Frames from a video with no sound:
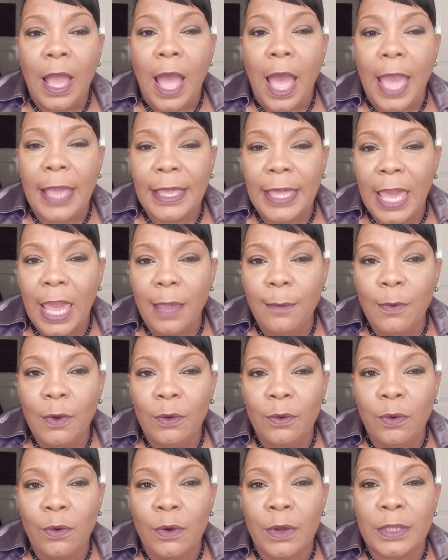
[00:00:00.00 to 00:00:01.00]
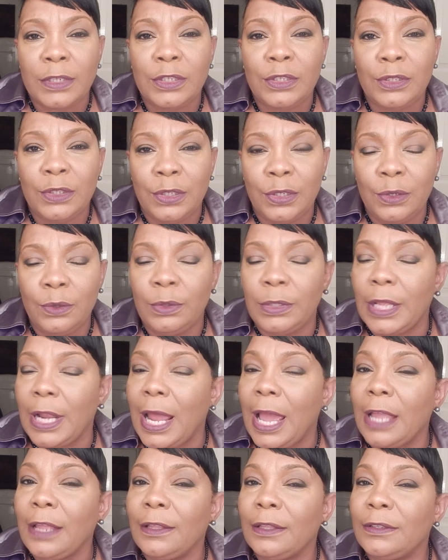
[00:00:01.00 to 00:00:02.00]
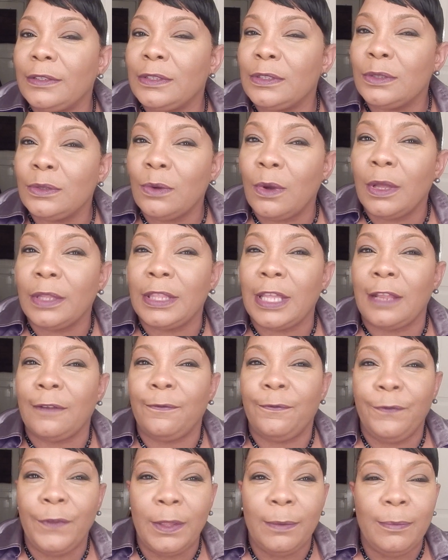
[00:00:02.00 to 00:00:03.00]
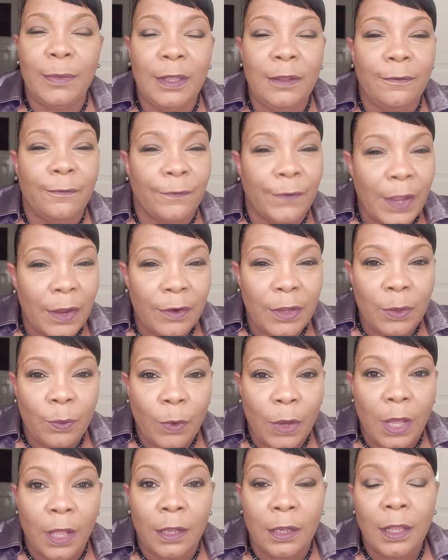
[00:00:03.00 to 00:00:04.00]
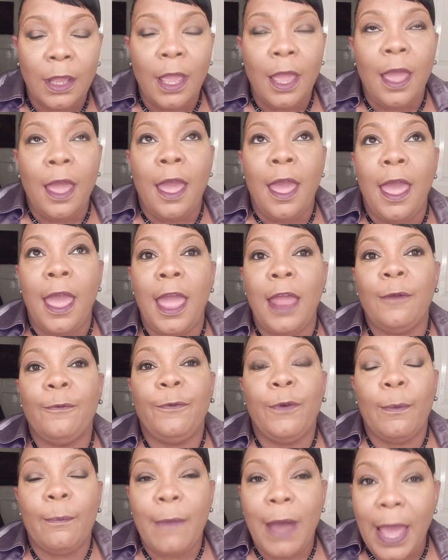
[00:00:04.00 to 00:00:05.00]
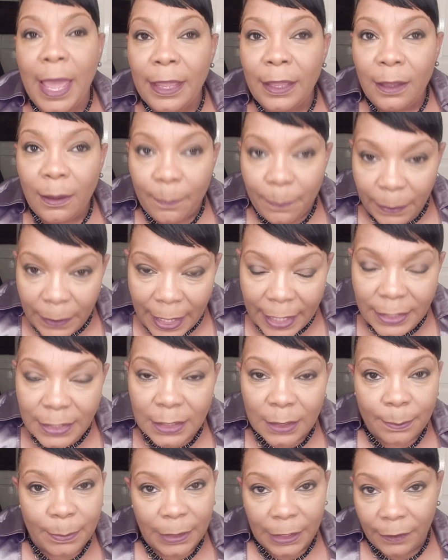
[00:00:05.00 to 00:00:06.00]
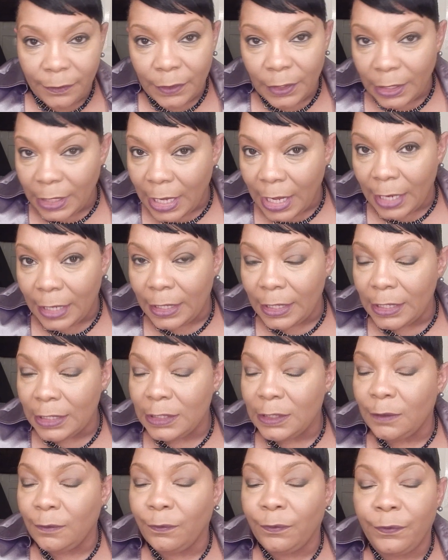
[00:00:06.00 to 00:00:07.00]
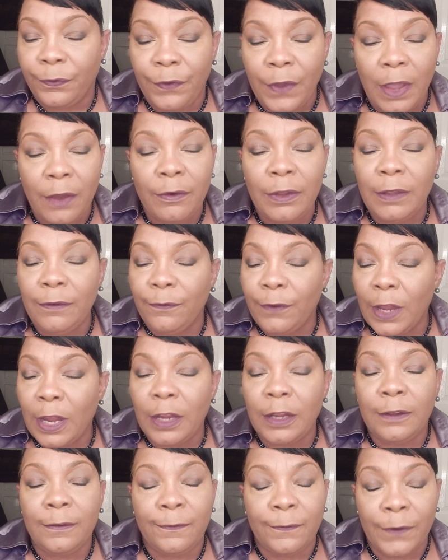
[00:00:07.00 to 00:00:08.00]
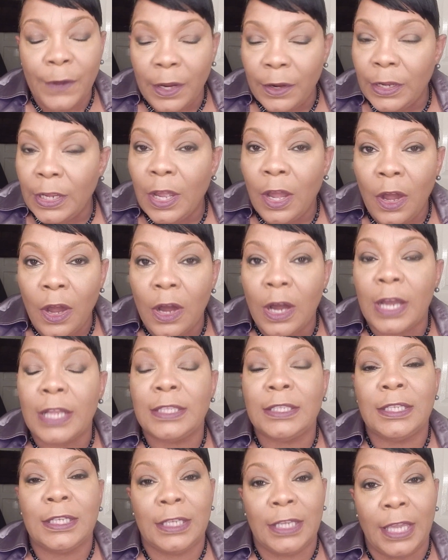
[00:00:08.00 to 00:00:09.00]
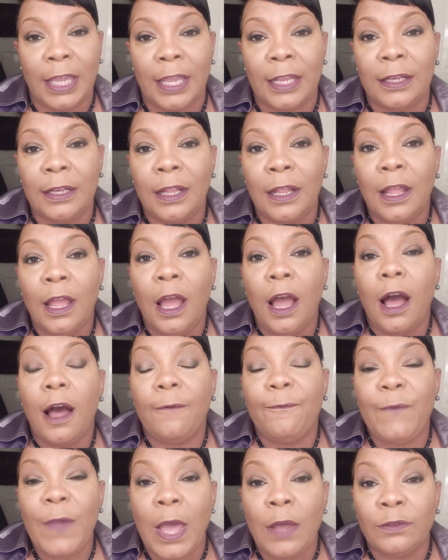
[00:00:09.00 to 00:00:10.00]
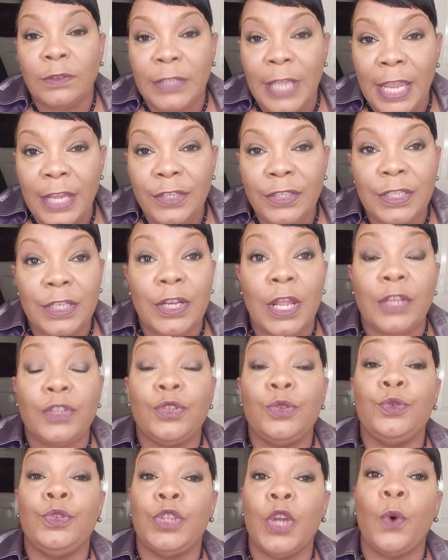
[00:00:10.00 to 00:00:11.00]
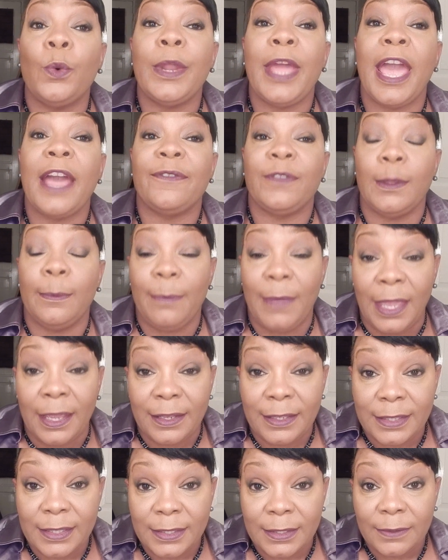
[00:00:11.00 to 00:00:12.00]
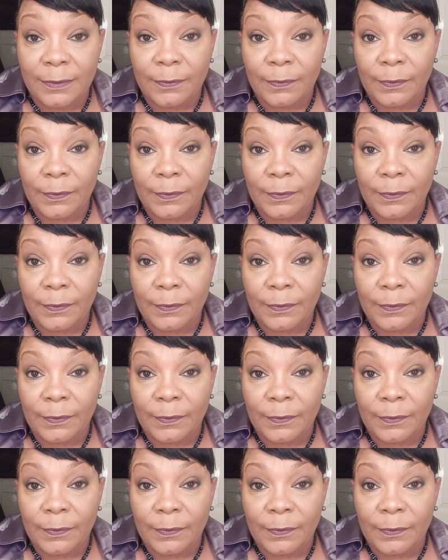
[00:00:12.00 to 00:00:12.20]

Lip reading: I came across two that I saw that fit me very well. And for my complexion, believe it or not, it's very, very, very hard to get a foundation that you don't have to mix.